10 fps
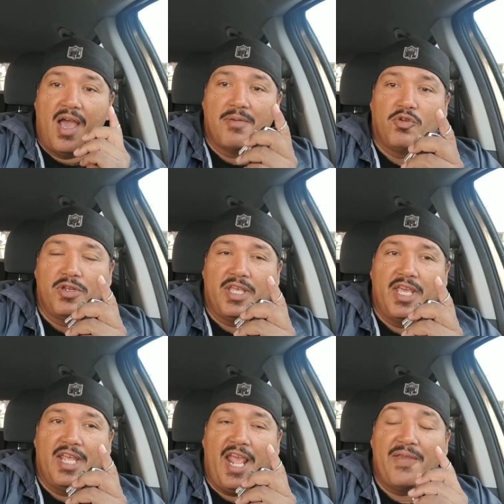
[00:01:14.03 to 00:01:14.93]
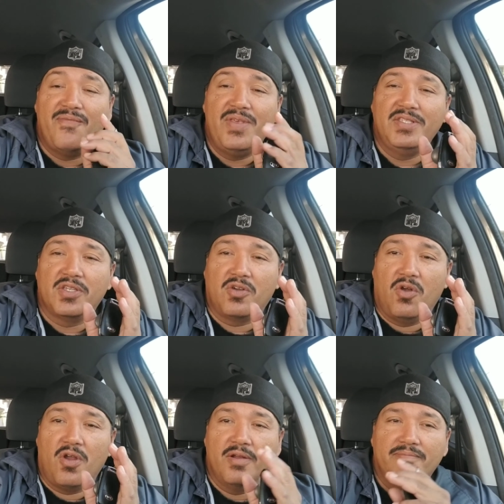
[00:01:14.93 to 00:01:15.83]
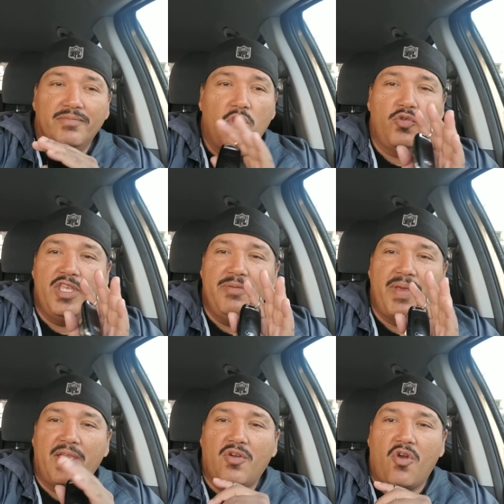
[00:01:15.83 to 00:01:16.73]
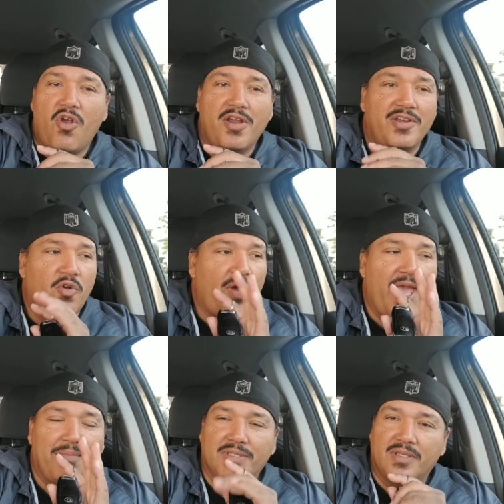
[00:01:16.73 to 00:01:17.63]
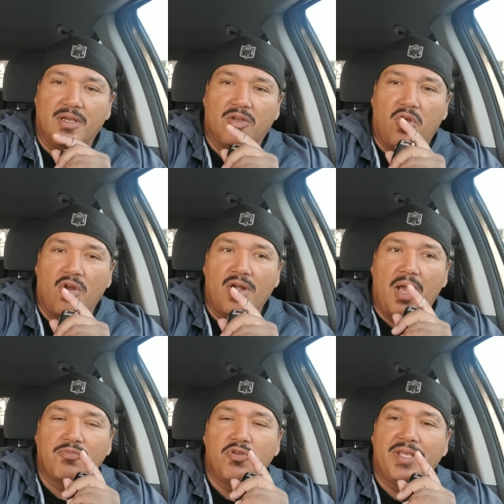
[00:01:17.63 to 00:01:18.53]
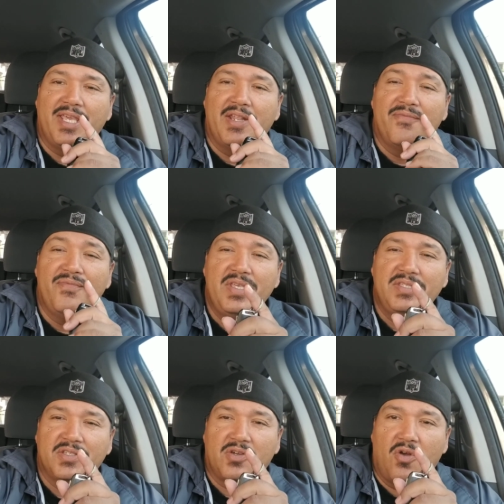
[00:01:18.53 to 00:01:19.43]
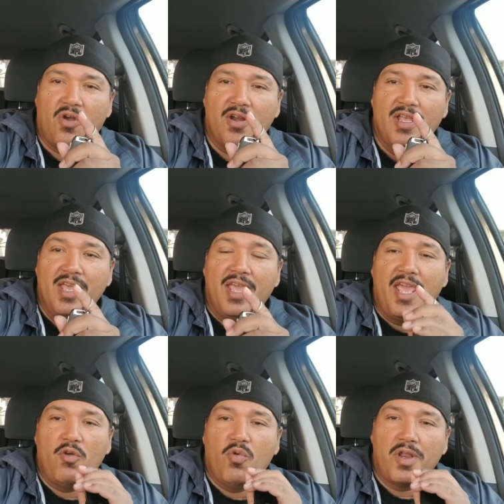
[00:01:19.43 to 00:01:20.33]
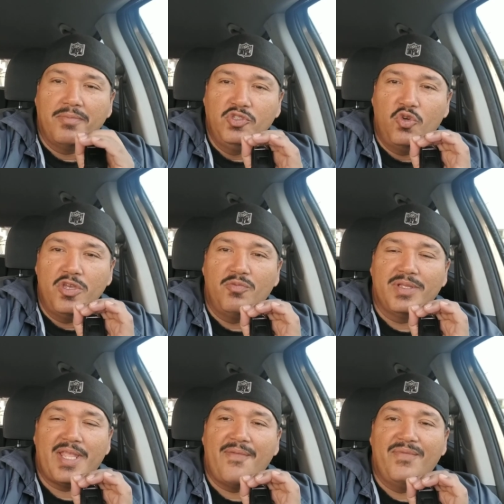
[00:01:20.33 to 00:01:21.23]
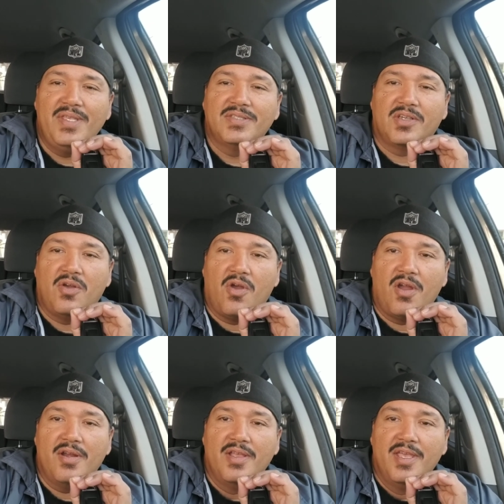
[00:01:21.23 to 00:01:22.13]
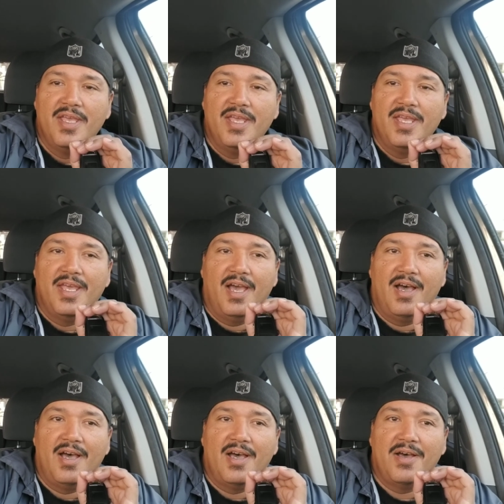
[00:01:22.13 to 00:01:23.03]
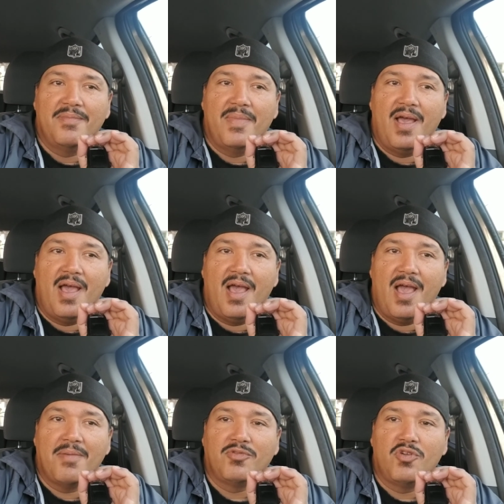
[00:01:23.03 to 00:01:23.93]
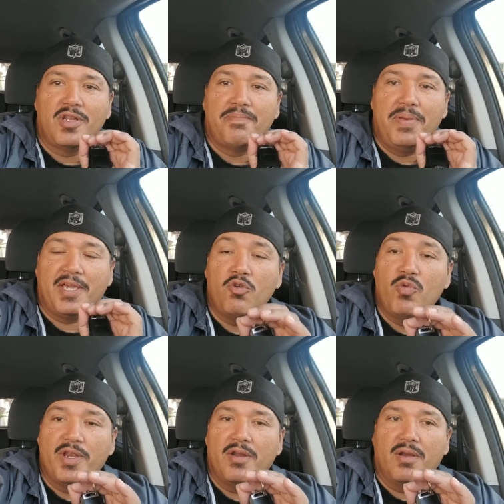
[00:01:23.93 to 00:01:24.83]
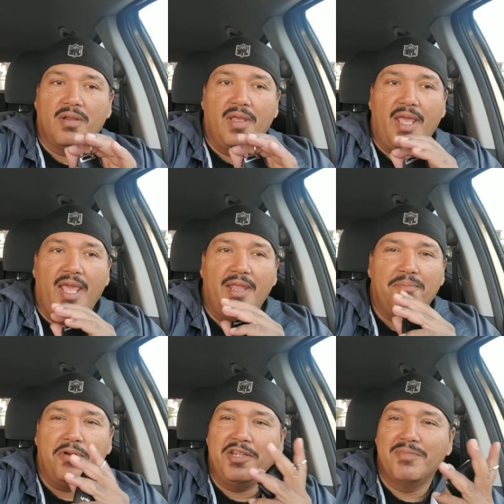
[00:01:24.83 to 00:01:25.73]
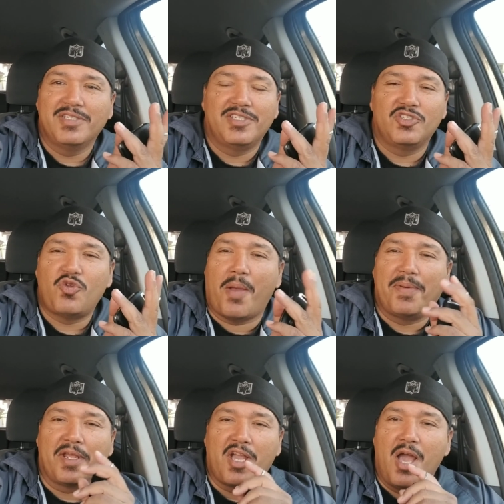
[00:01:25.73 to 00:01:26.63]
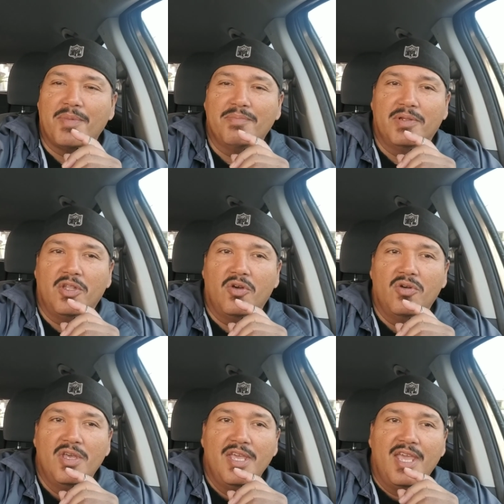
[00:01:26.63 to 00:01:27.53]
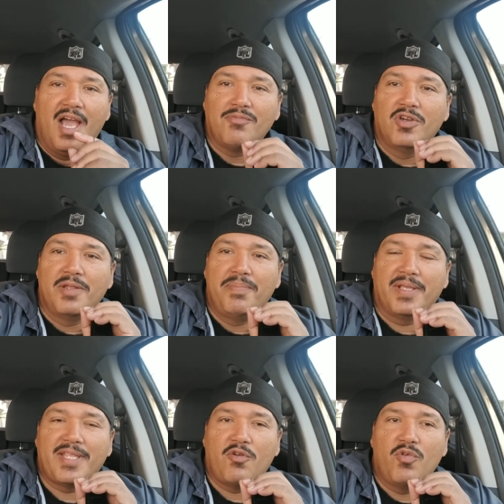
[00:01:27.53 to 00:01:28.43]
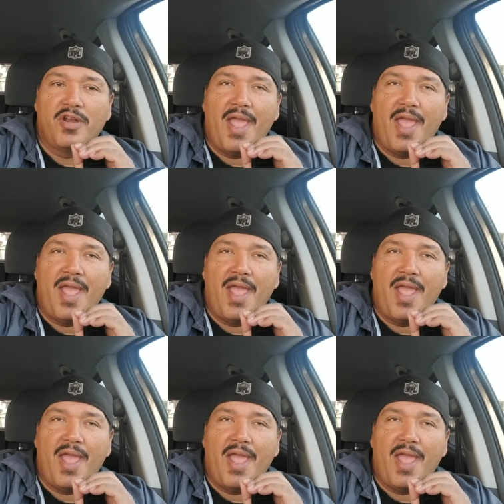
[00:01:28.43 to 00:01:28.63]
I'm going to get a Visa card, no eBay card, no Amazon card. I'm going to get a Visa card. And what I'm doing with that Visa card, I'm going to pick a winner and pretty much just drop in a comment below. I'm going to pick that winner.